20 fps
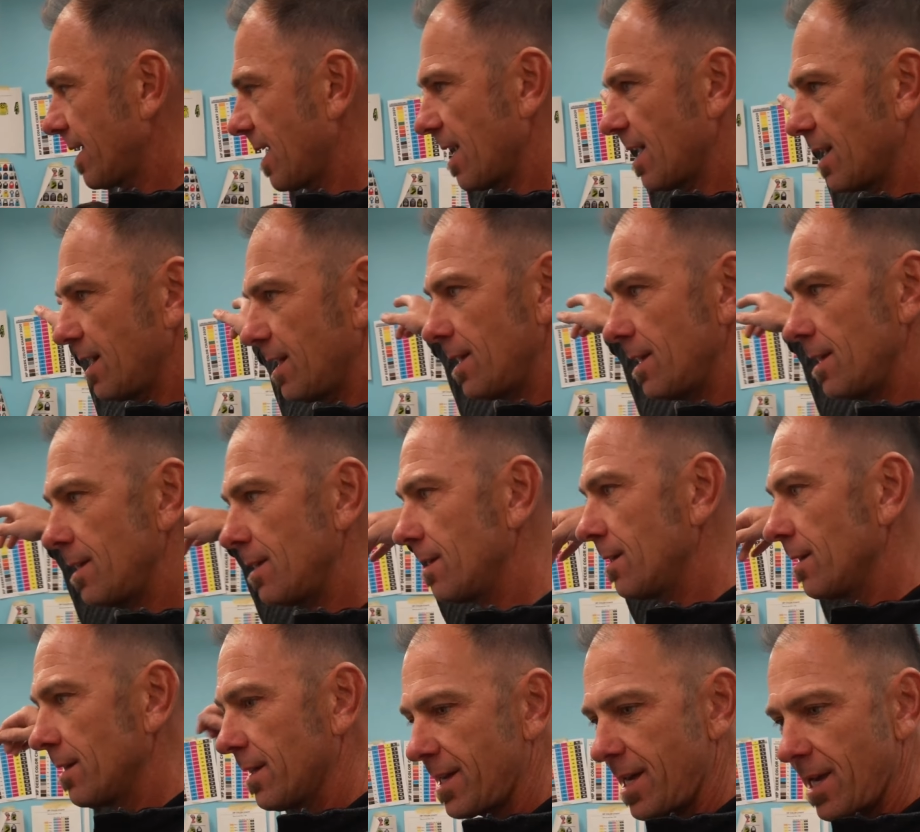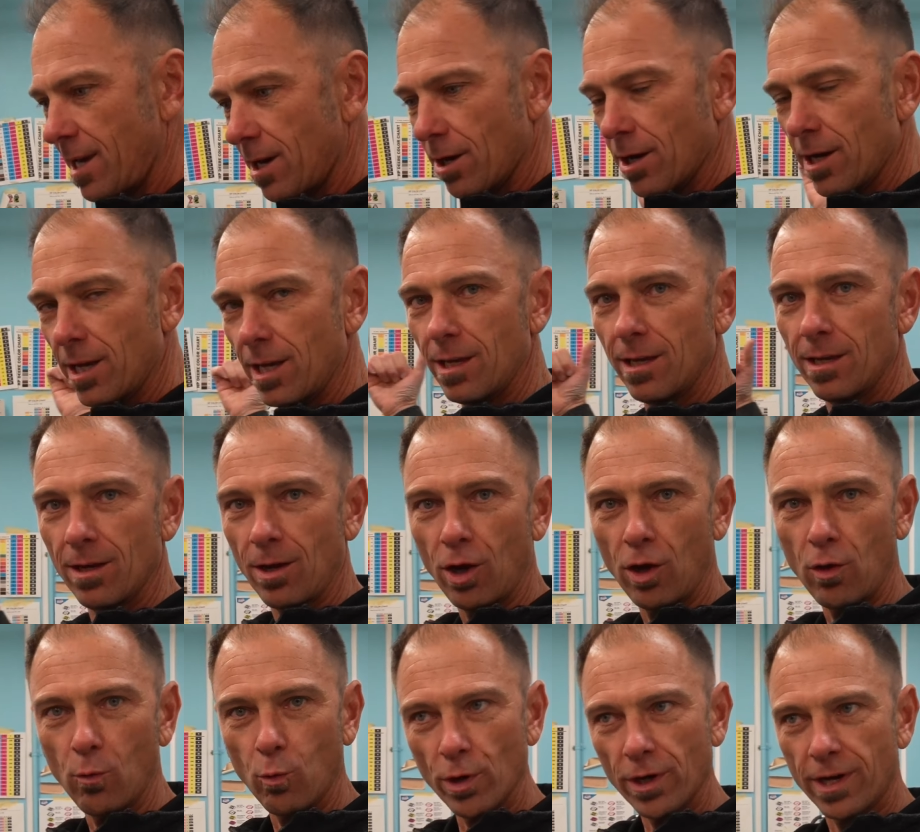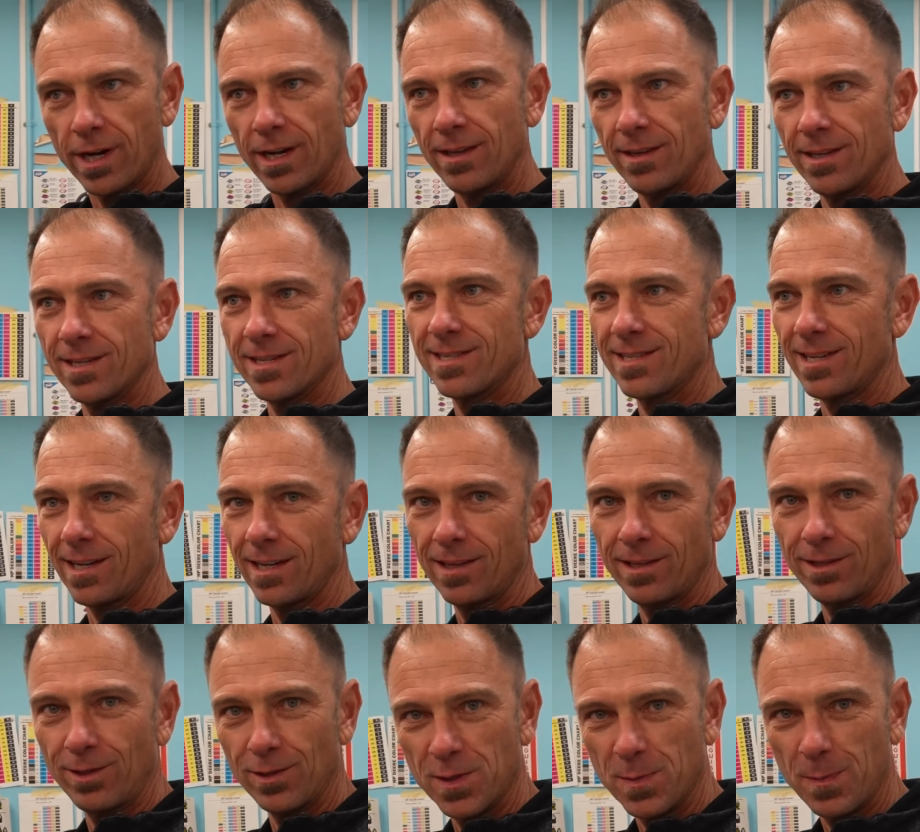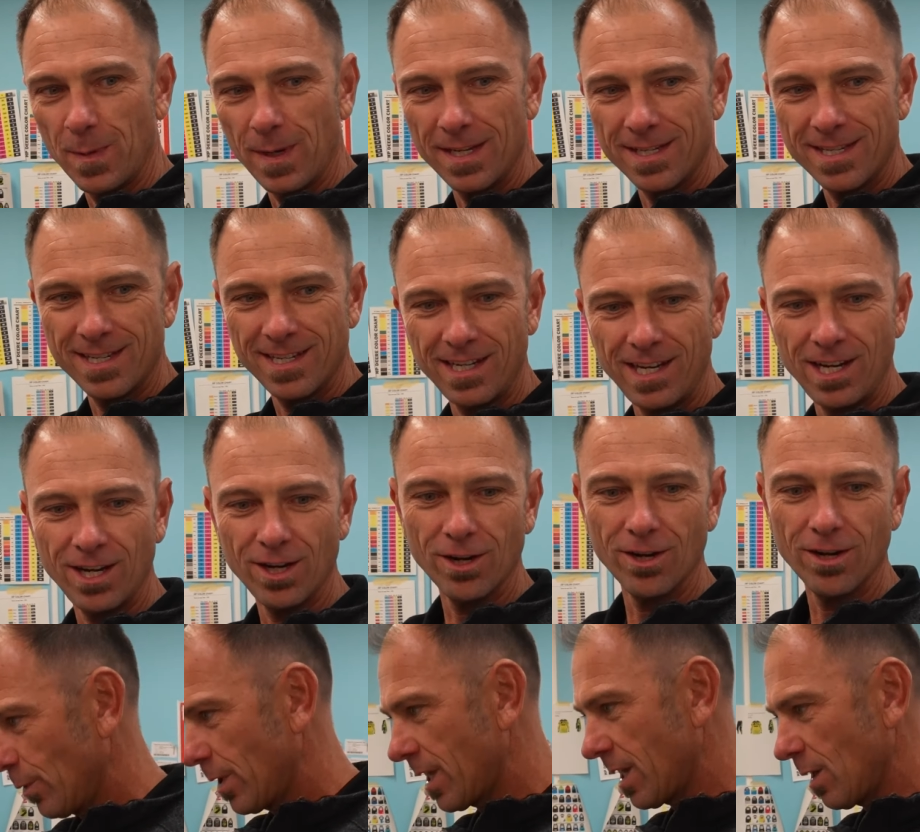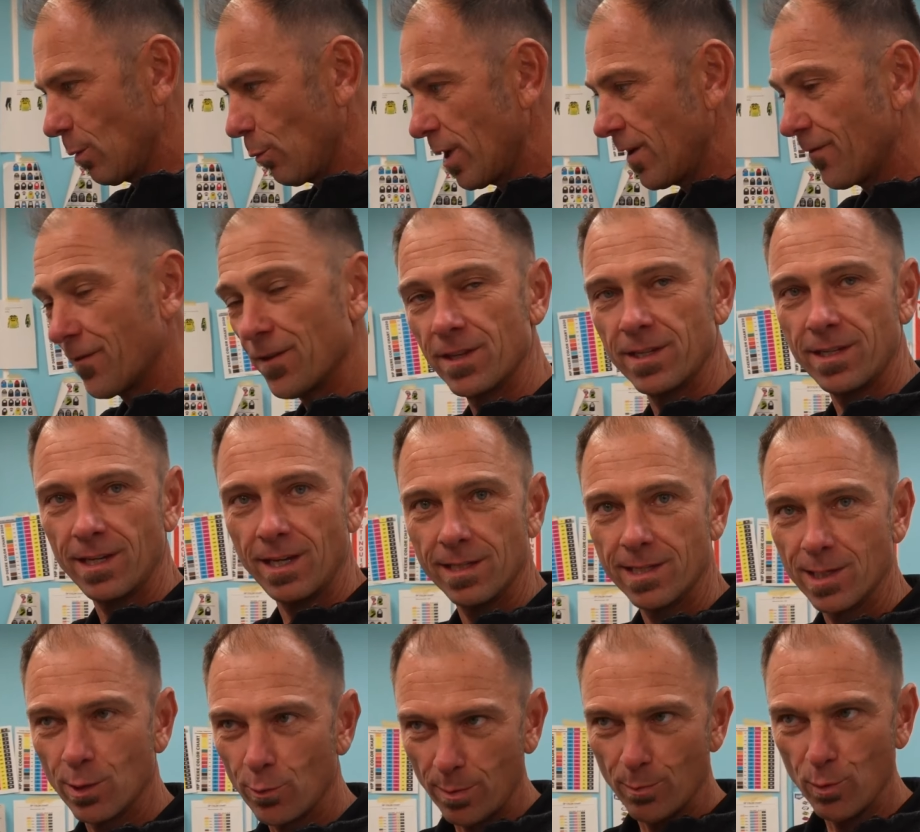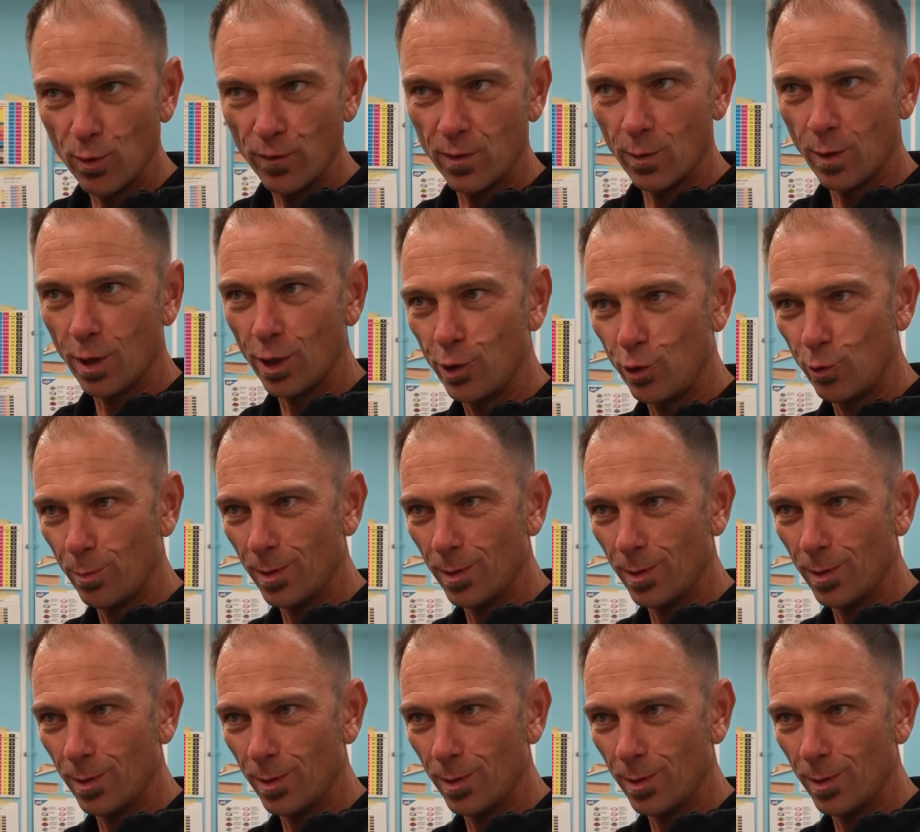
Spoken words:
Kenny, Carrie, all working in this tight little space in here. I can't wait for the day till we move to our new